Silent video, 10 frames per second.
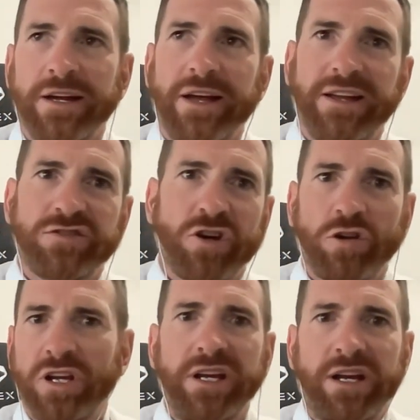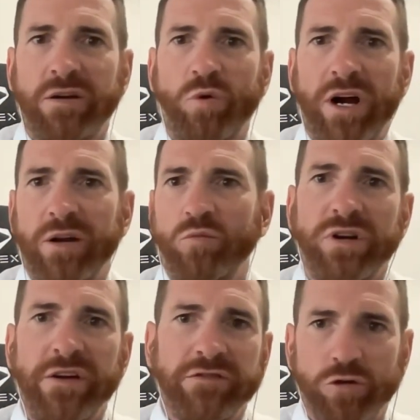And so Leigh and Wayne would
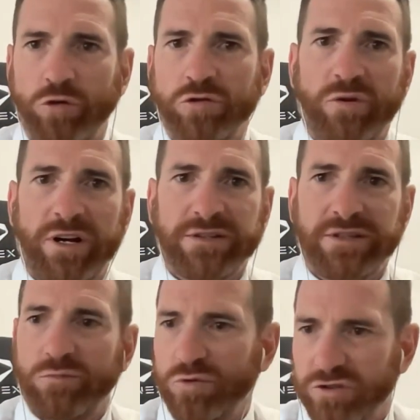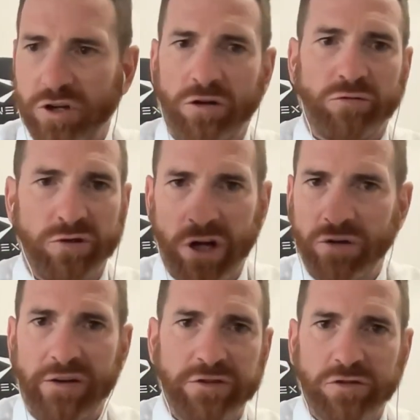never talk to us and was told, don't
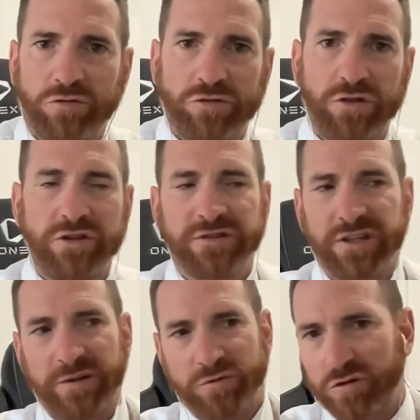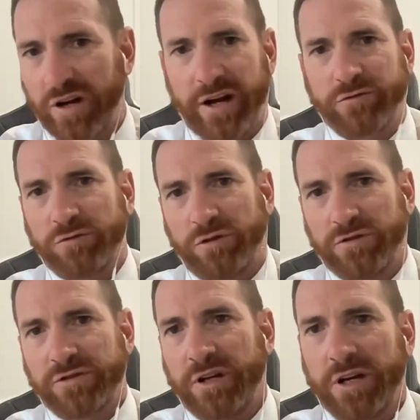ever talk to the team straight after a loss